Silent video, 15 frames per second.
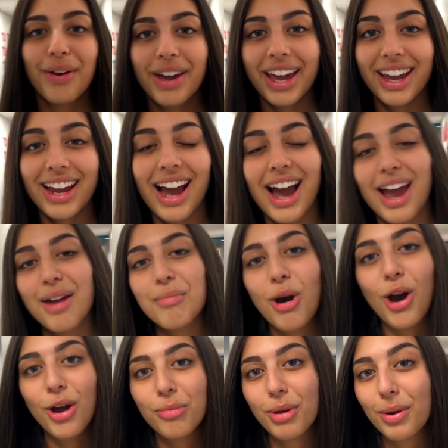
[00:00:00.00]
Okay, I'm
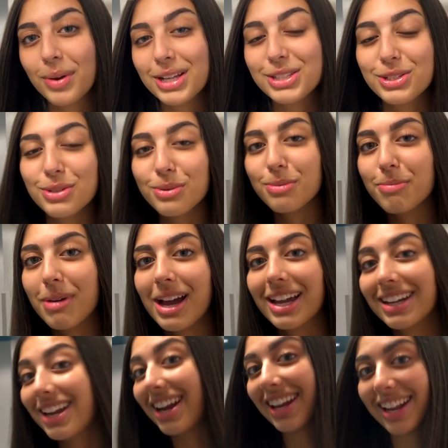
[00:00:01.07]
on my way to
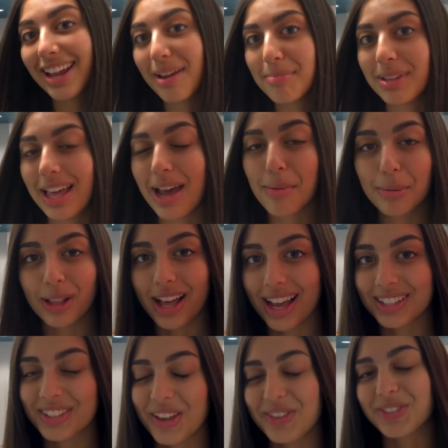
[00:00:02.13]
my 9 a.m. lab
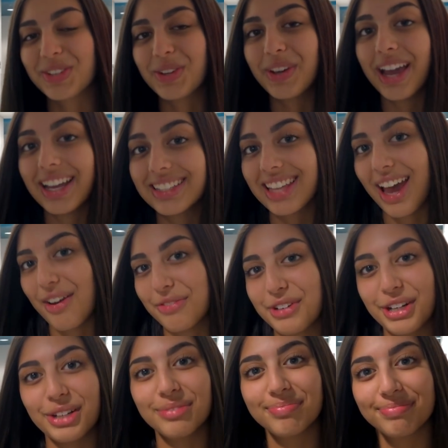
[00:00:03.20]
class. I'll see you guys
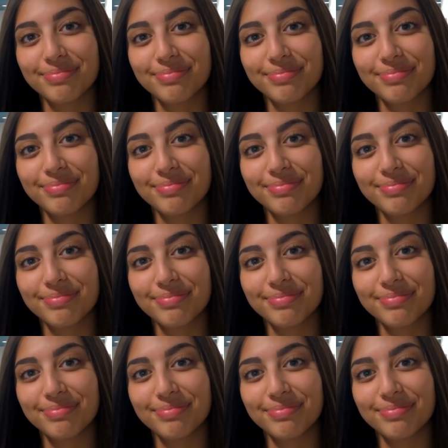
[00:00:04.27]
after.